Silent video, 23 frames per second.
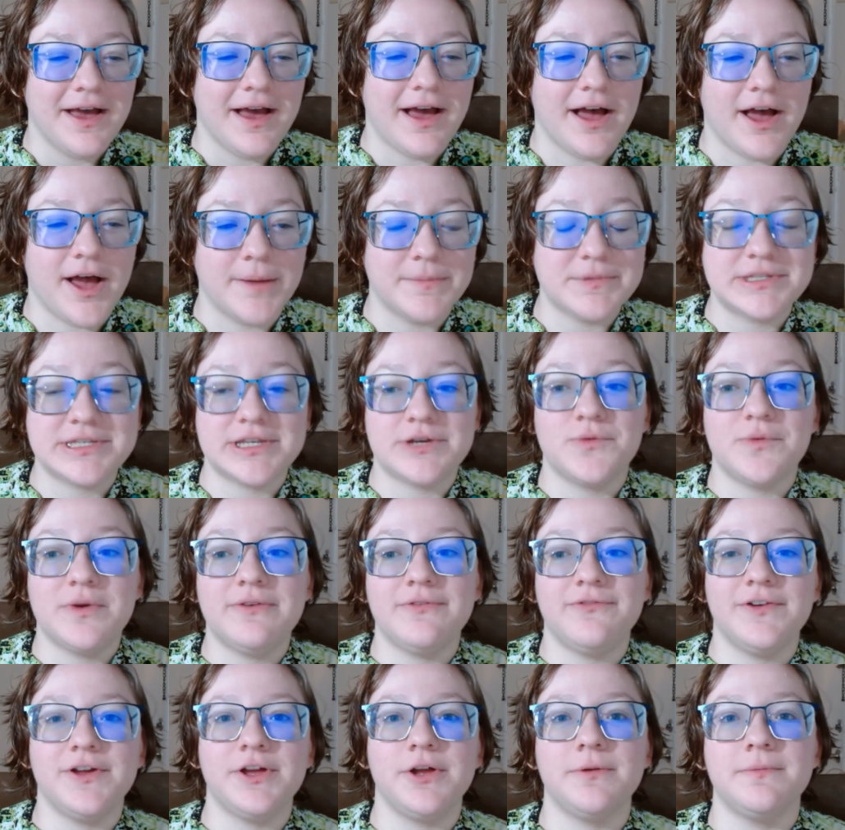So we
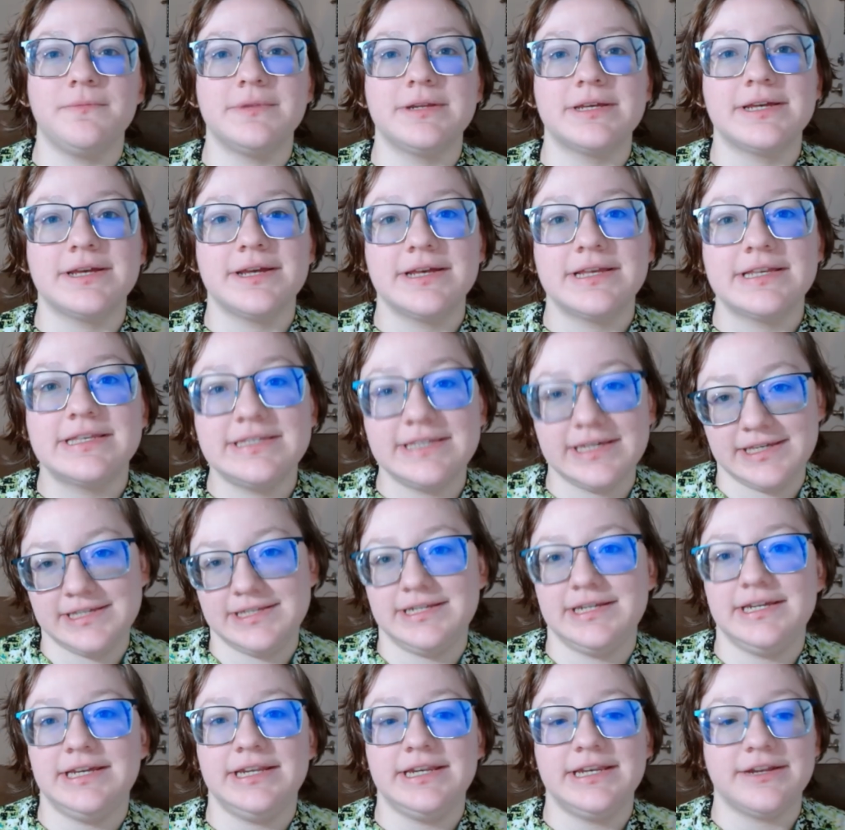filmed
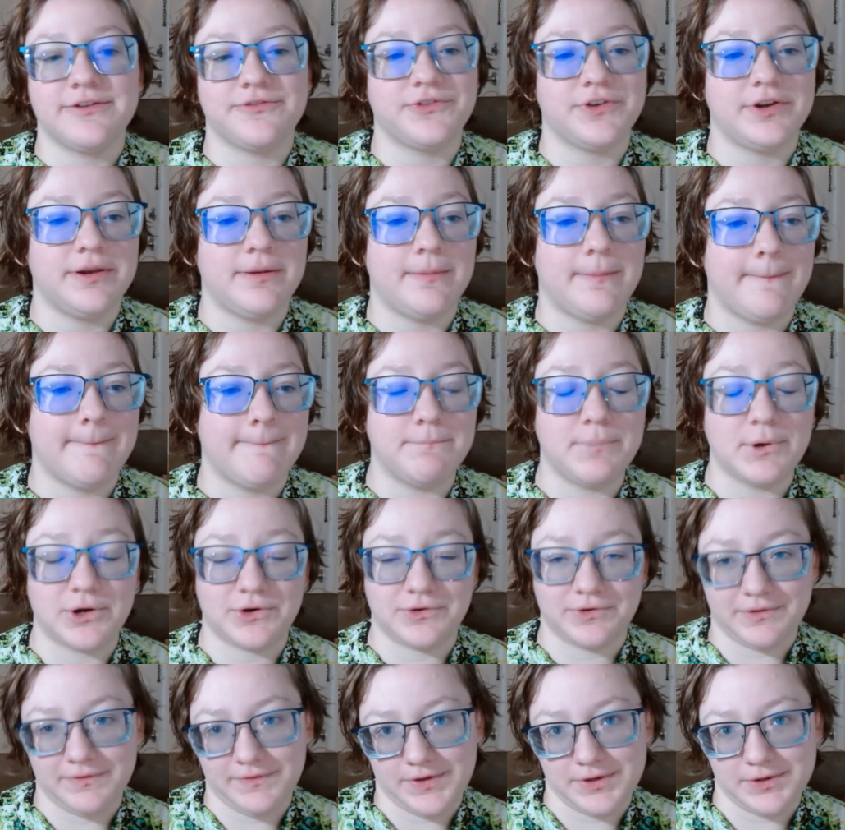16 different book
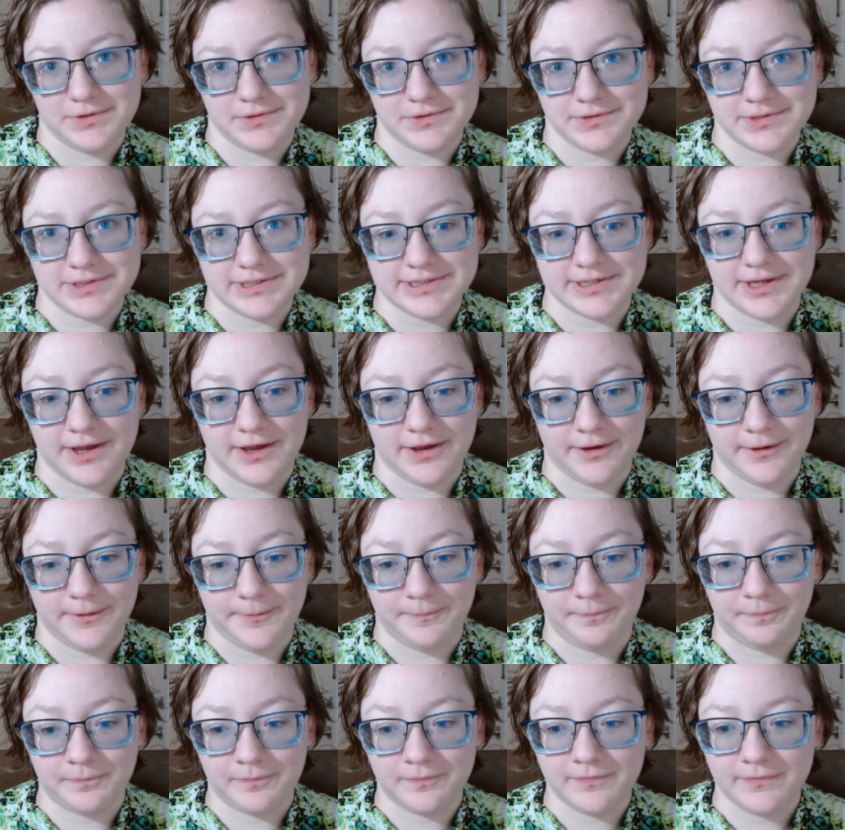reviews,
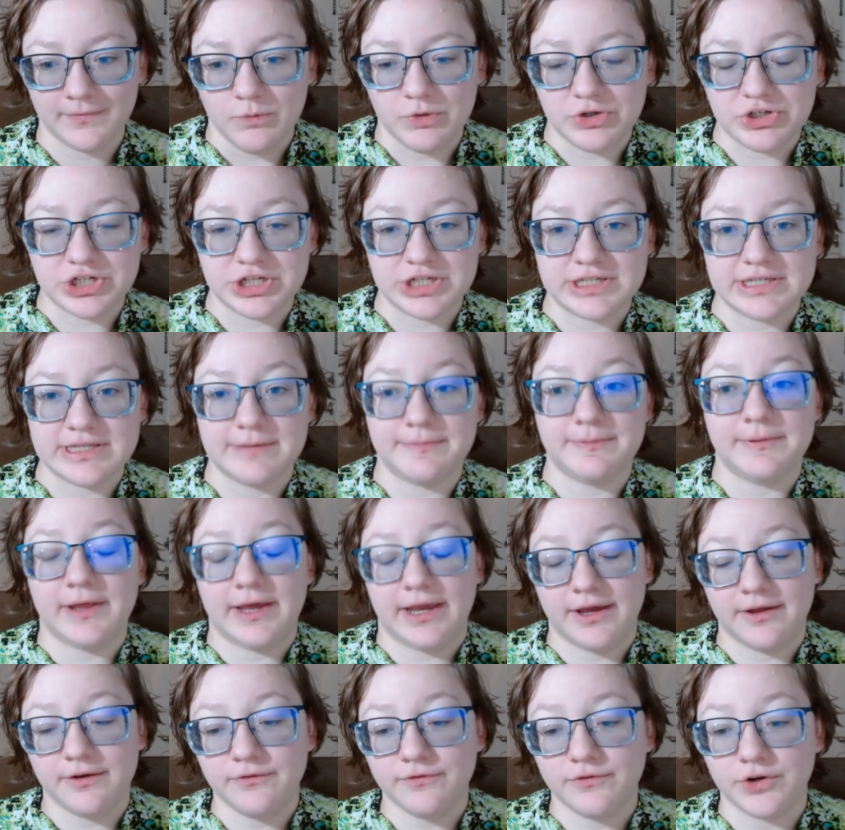which is the
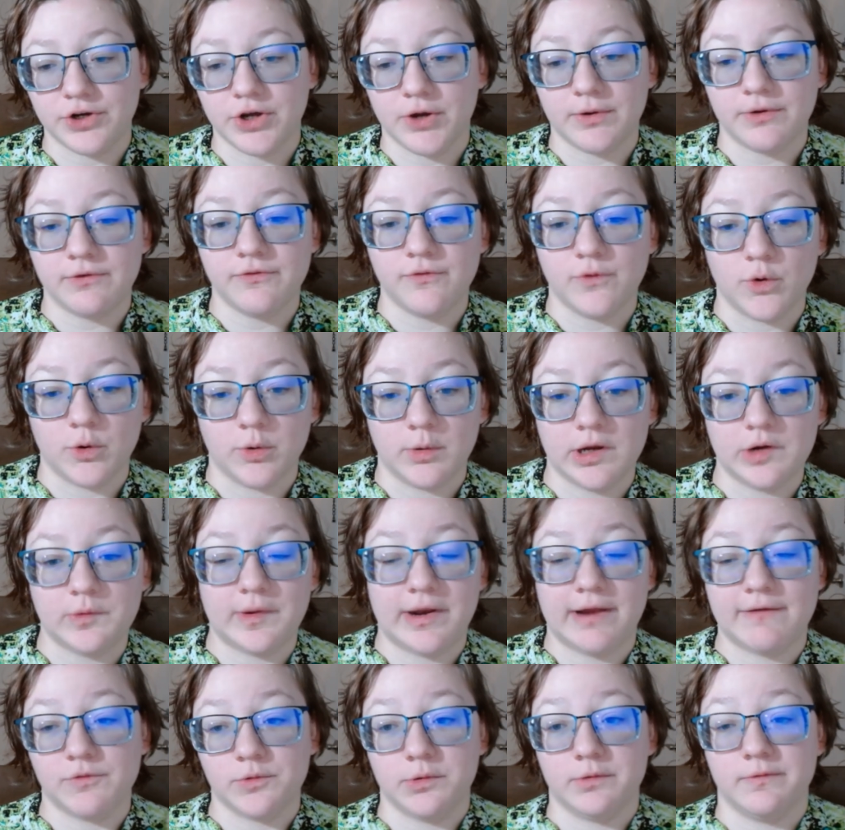plan for going forward.
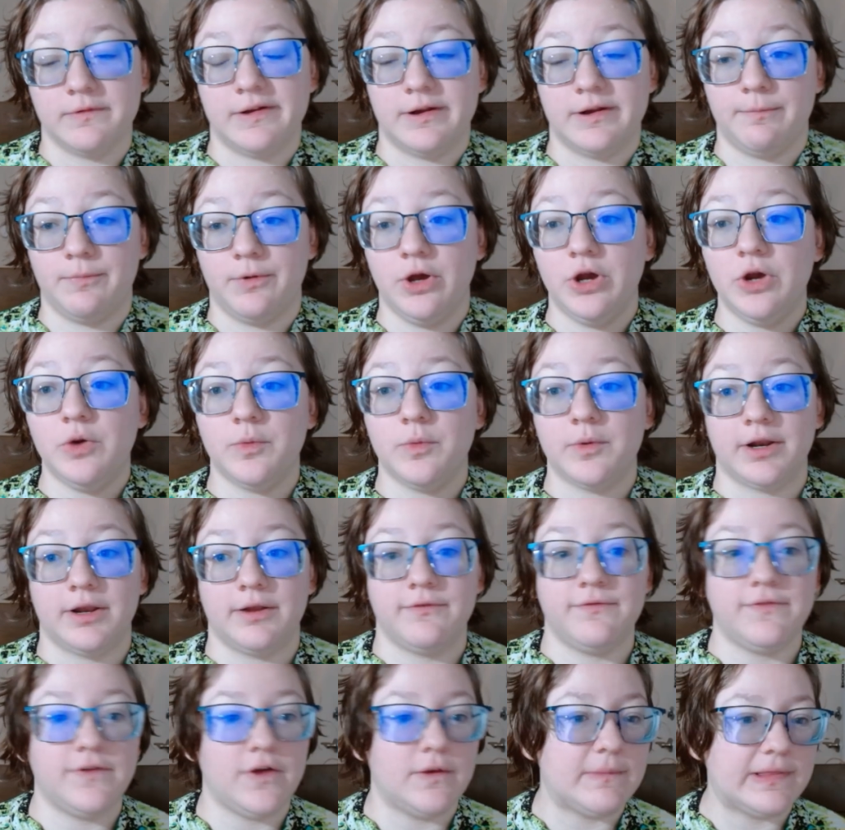Whenever we read a book, we're going
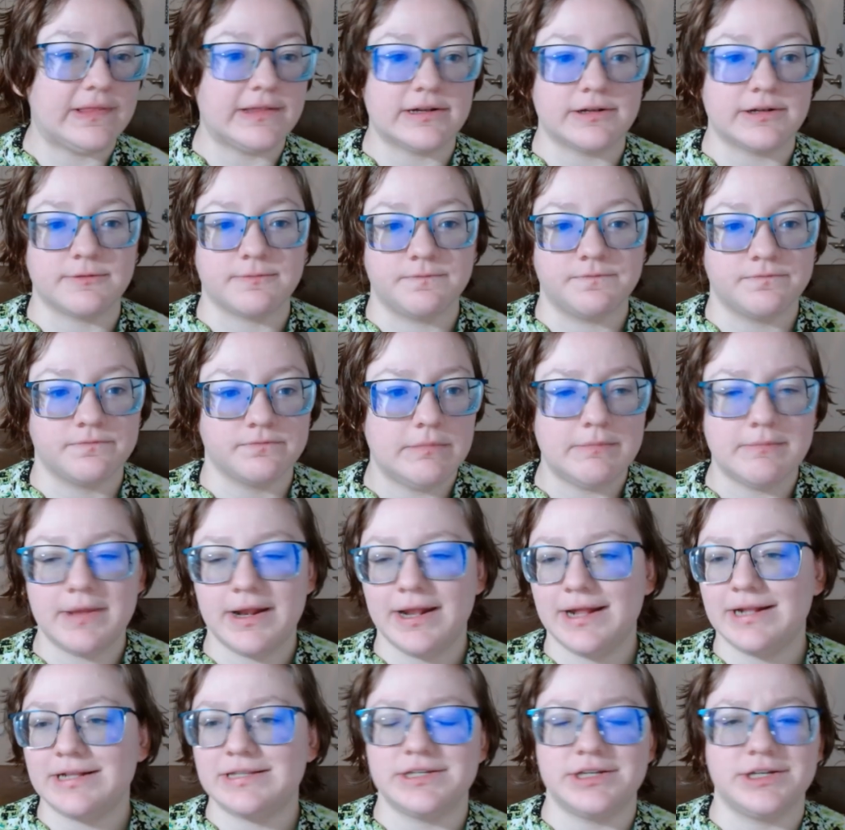to film a little
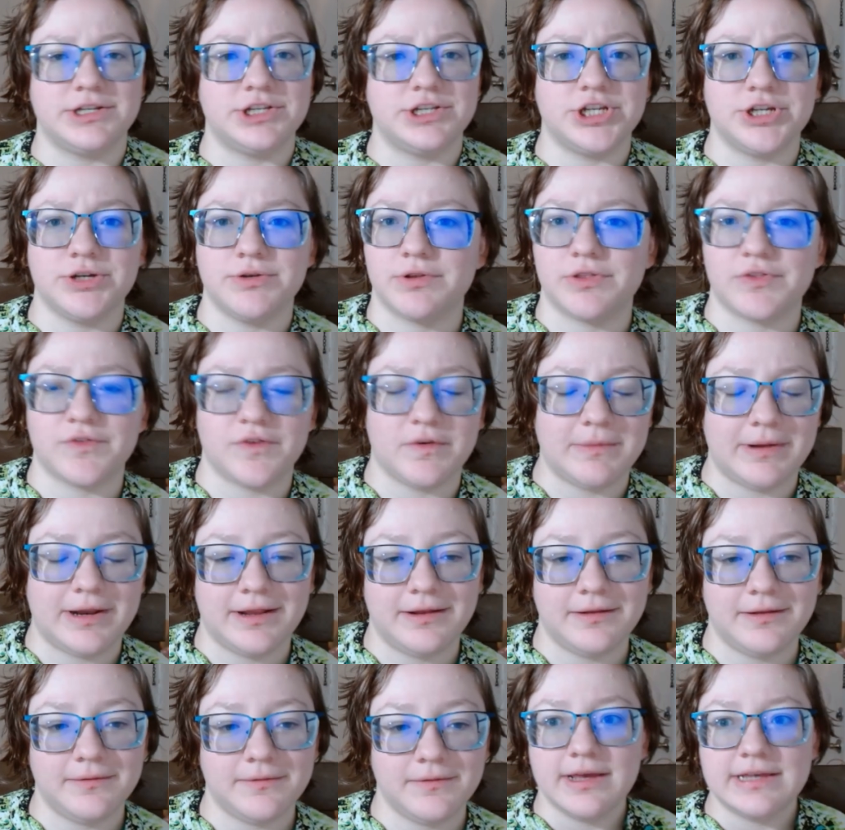minute to 2 or 3
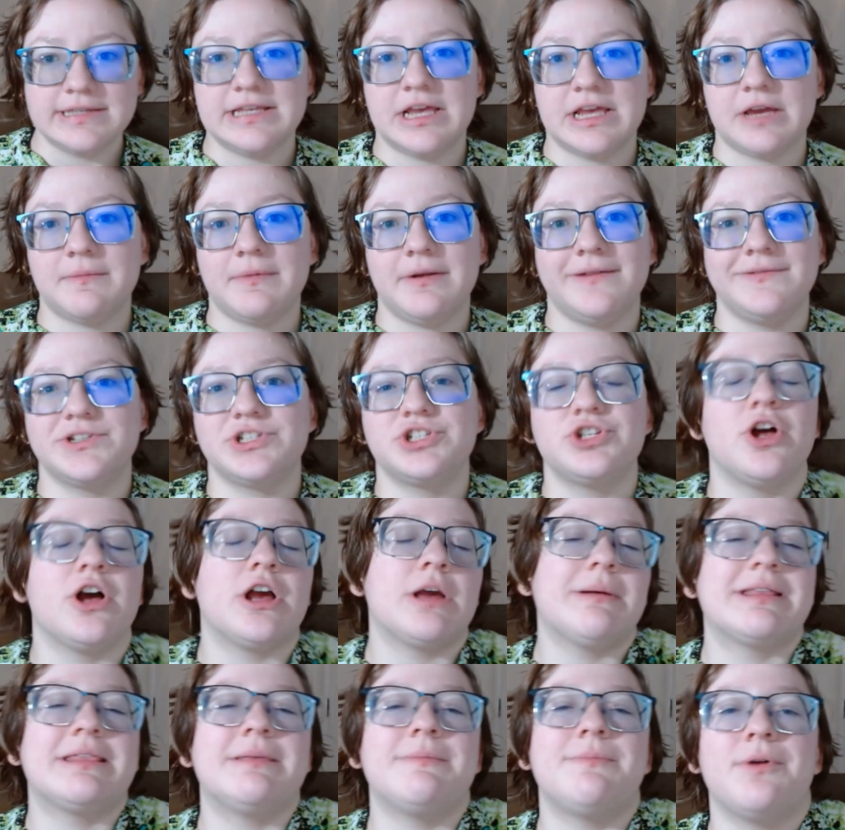minute segment of just
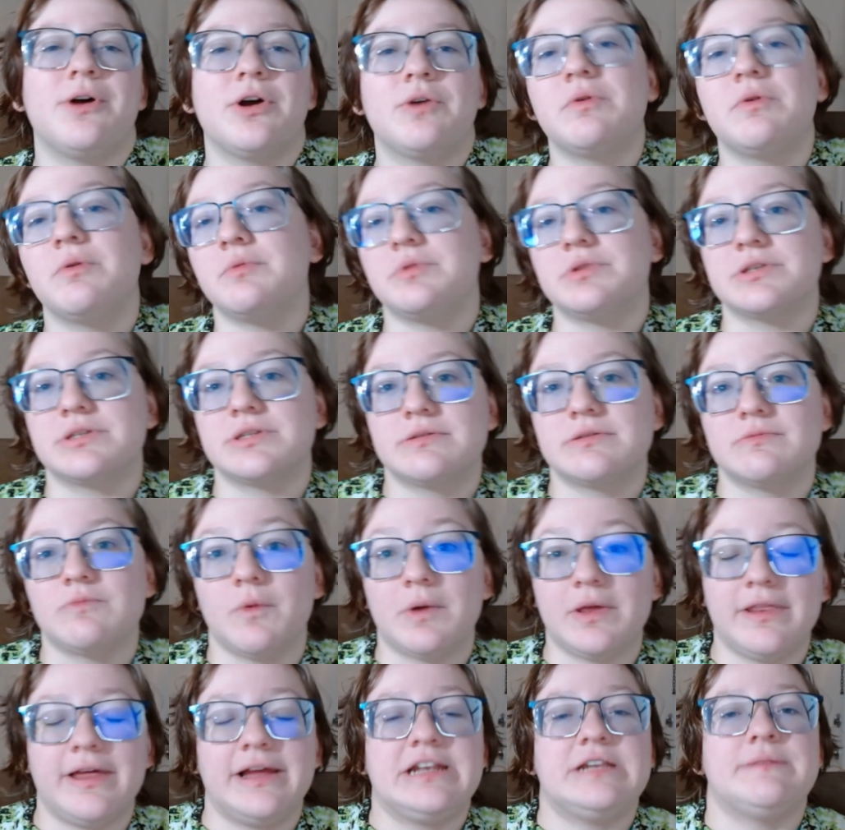talking about the book, what we
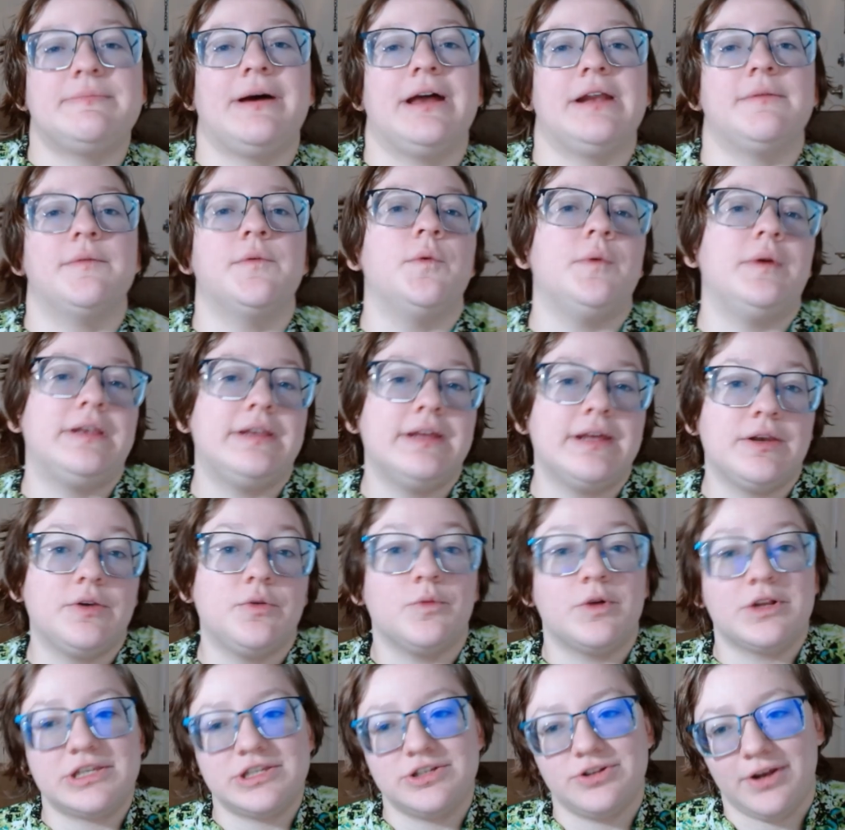liked about it, what we didn't,
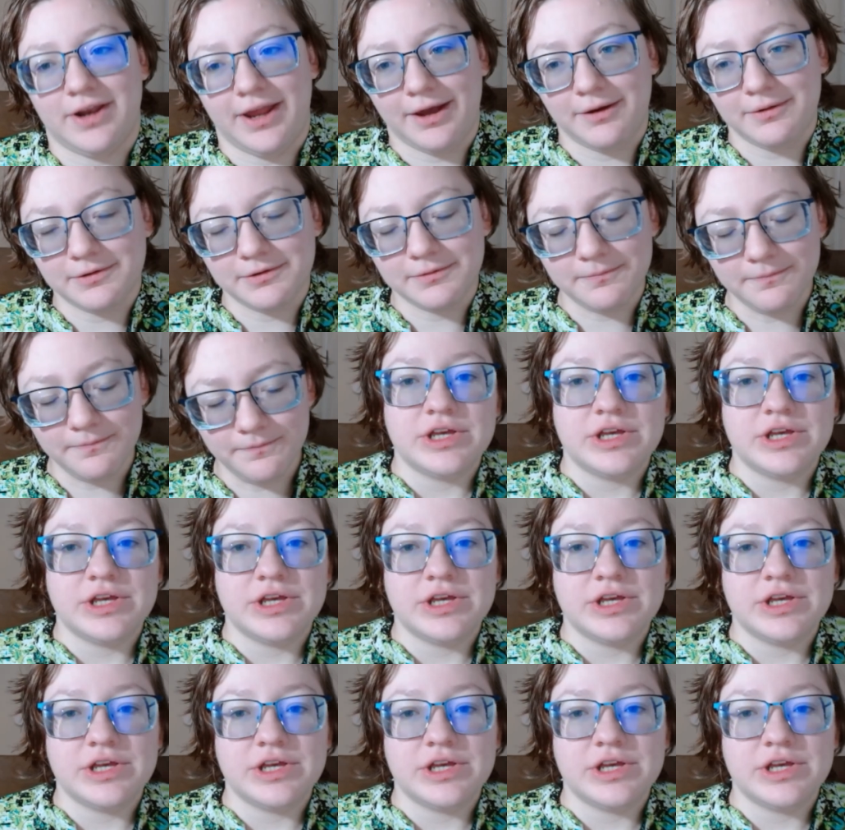what stood out.